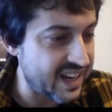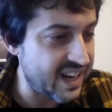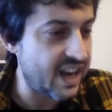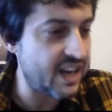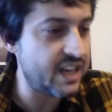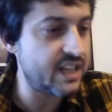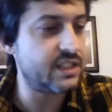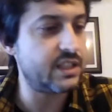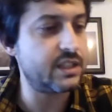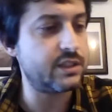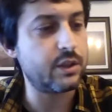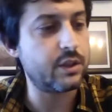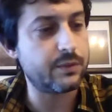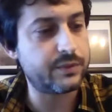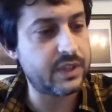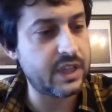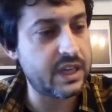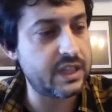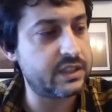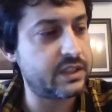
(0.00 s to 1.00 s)
analysis
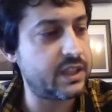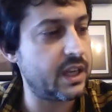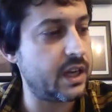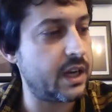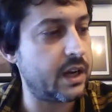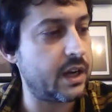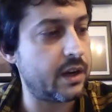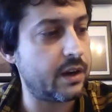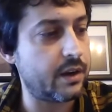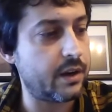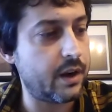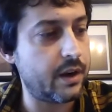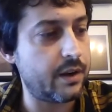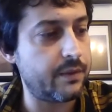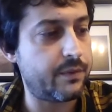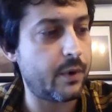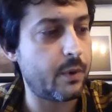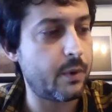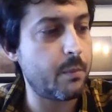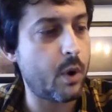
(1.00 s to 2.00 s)
of
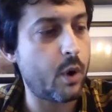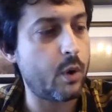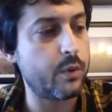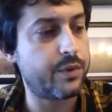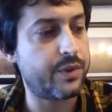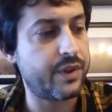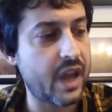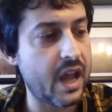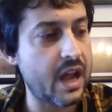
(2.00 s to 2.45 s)
data from both